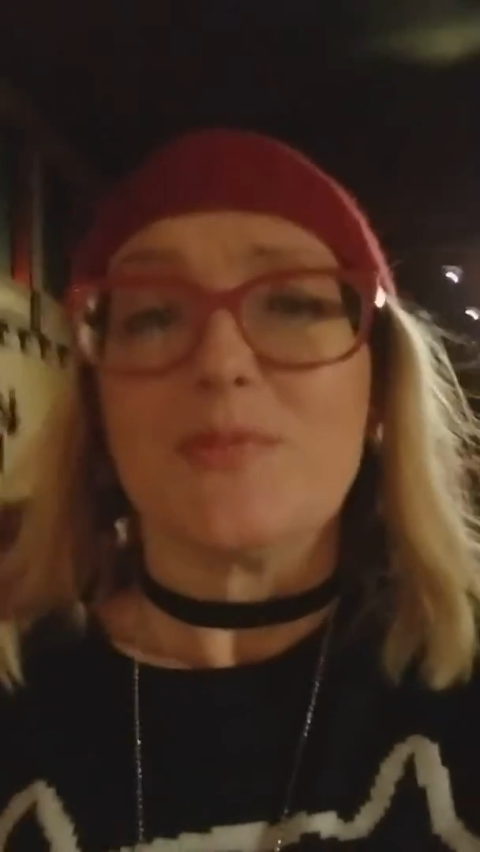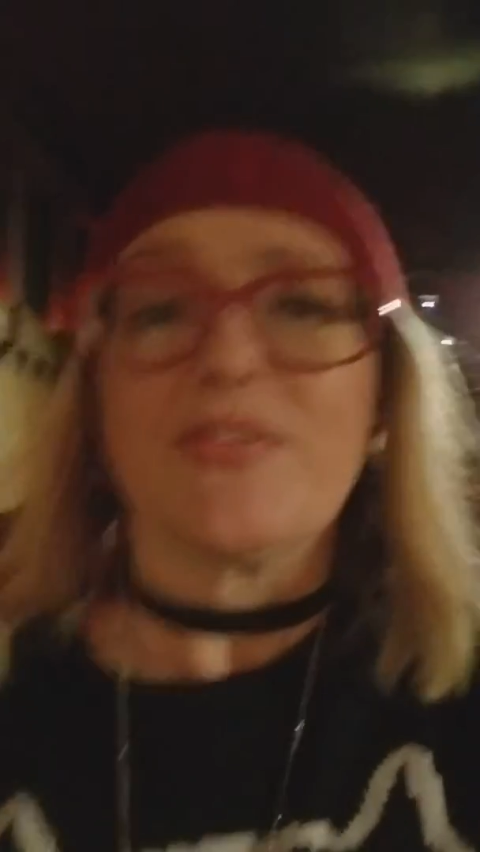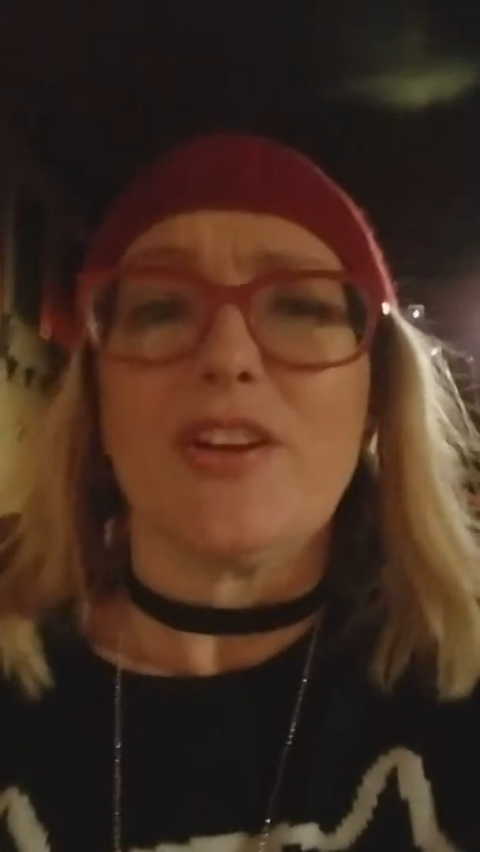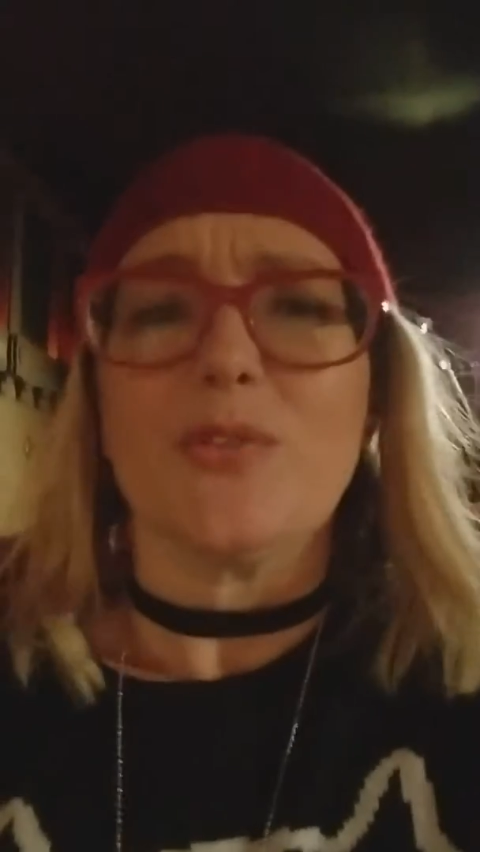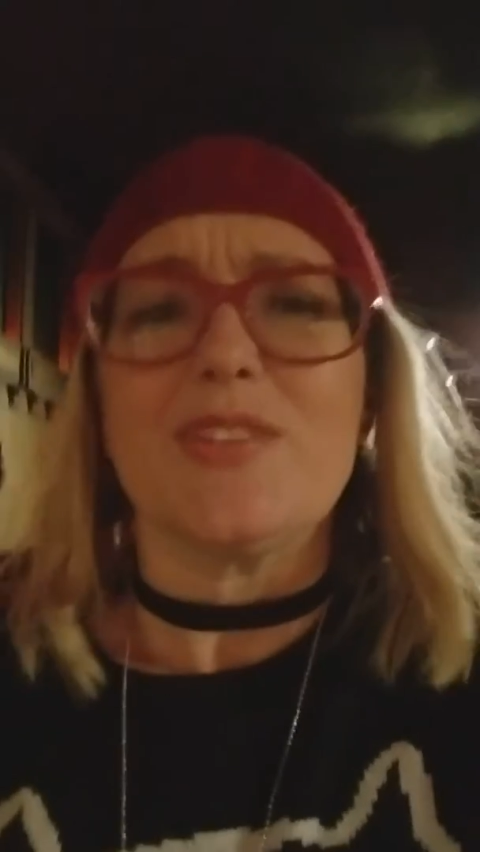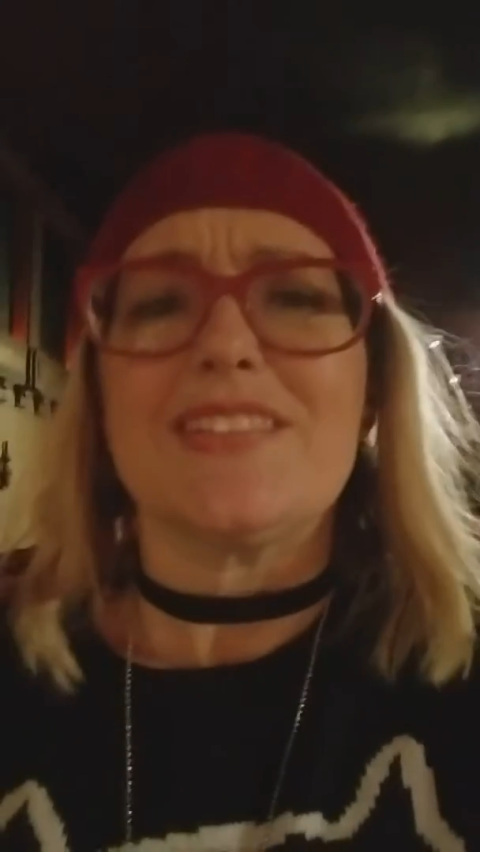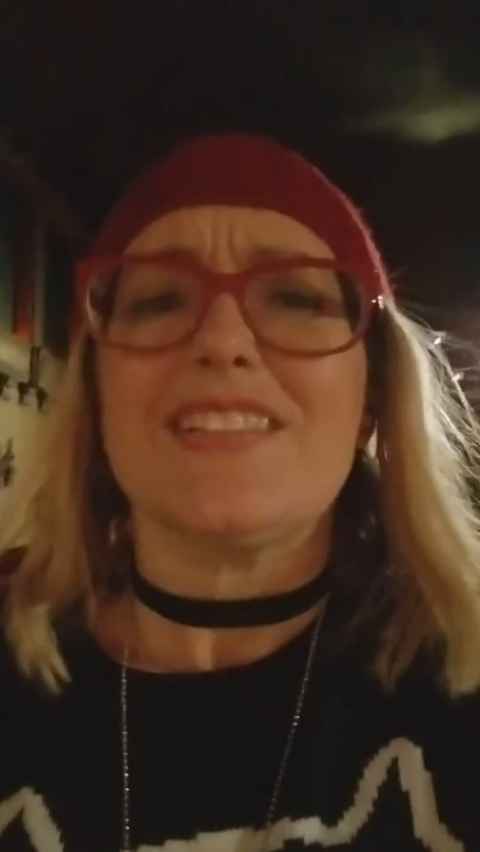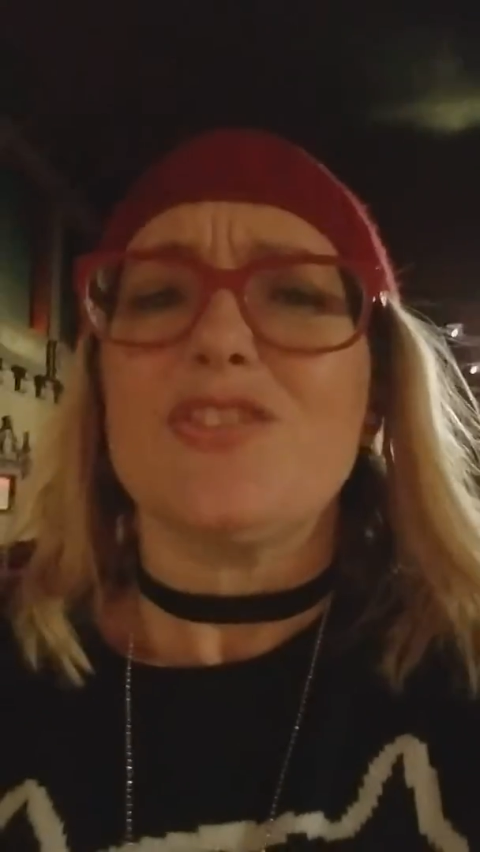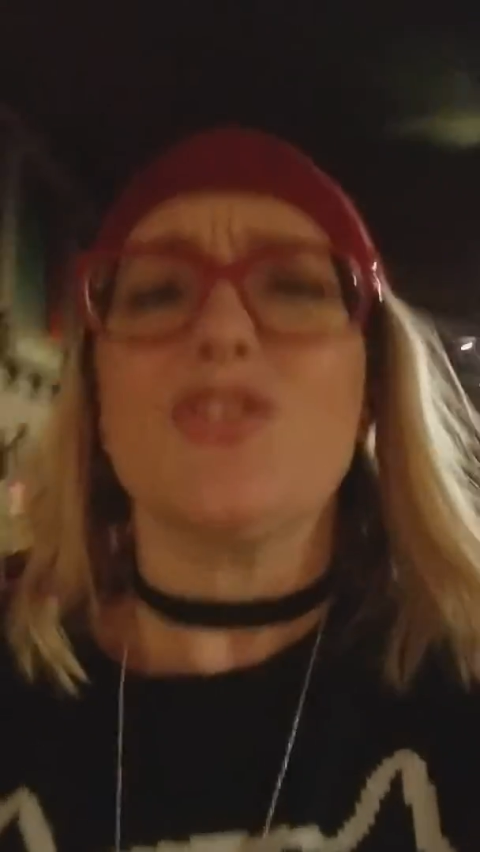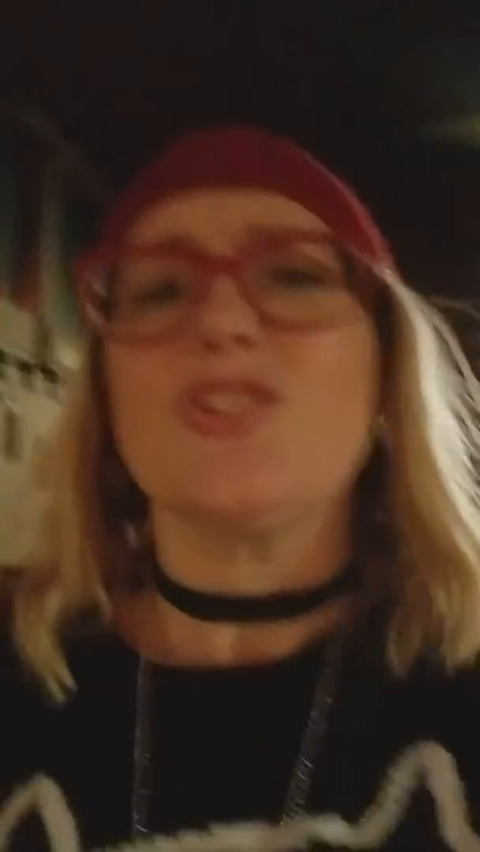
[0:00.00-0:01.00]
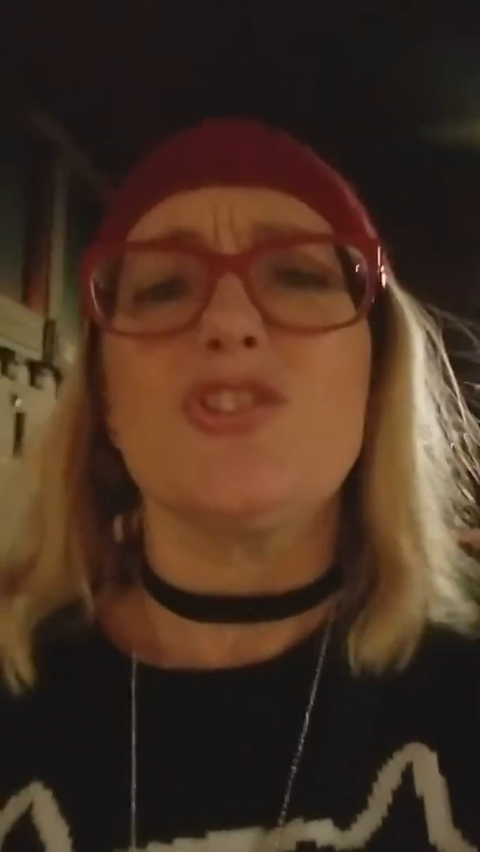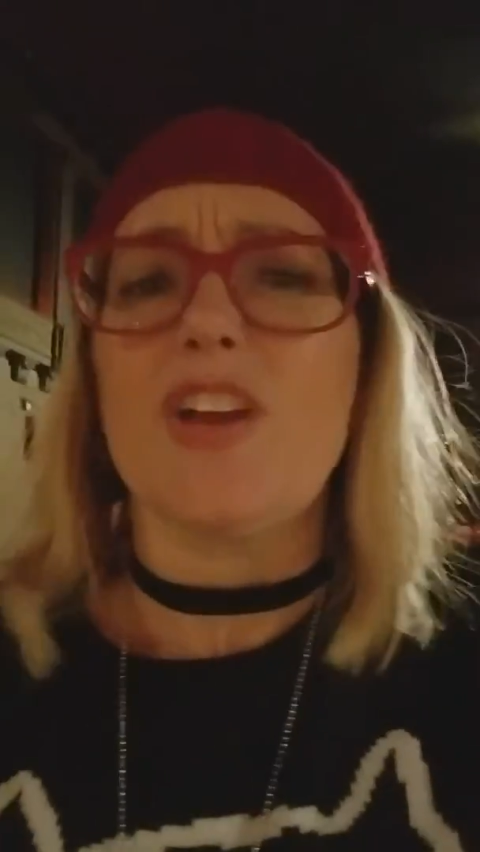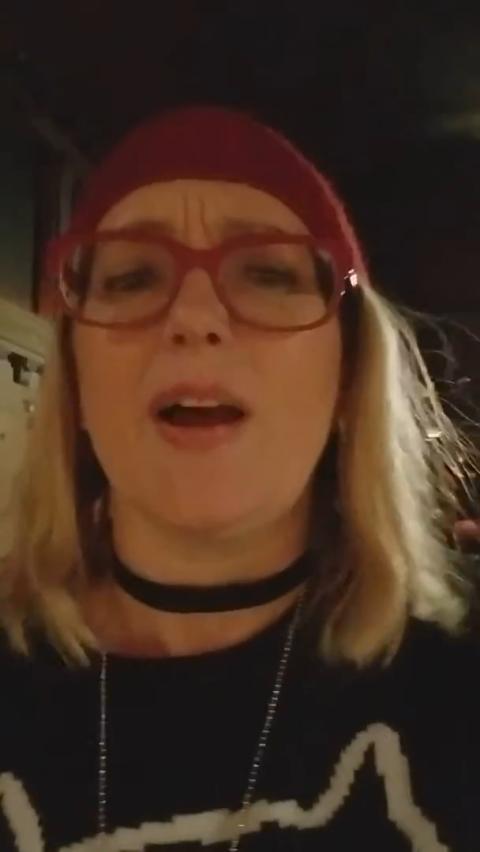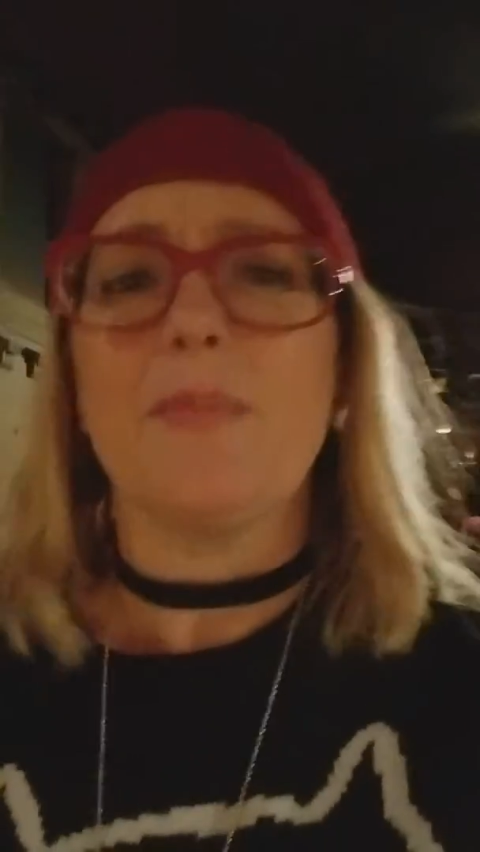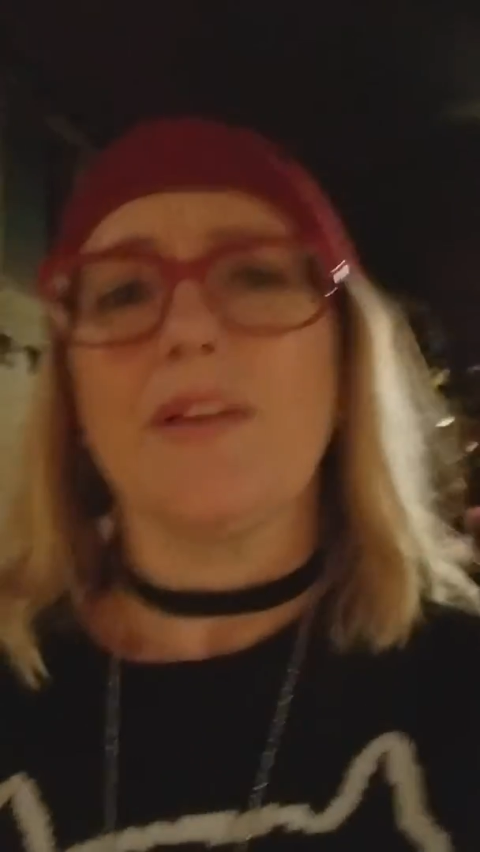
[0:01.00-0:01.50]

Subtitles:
Franco does such a good job